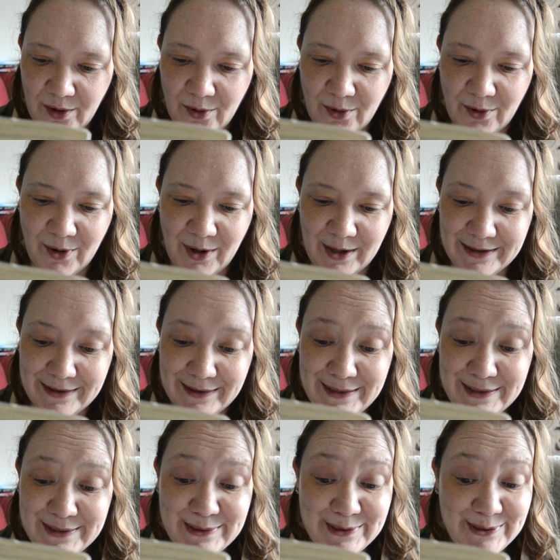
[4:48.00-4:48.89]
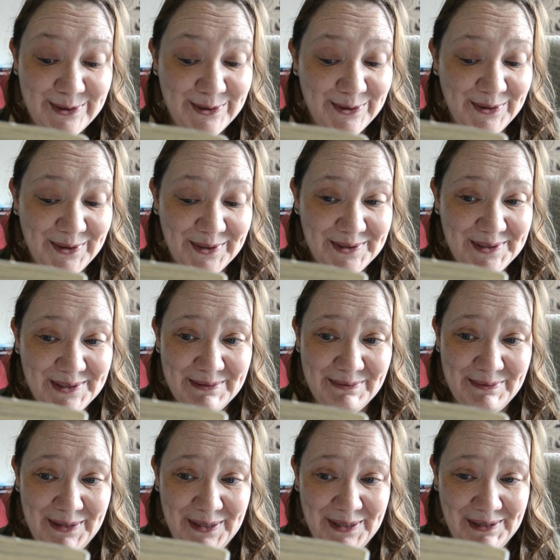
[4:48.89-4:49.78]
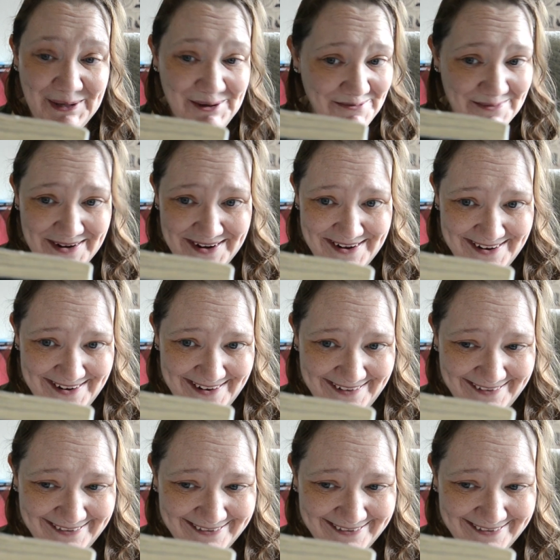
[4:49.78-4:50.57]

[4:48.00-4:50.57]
or at least too good to be human.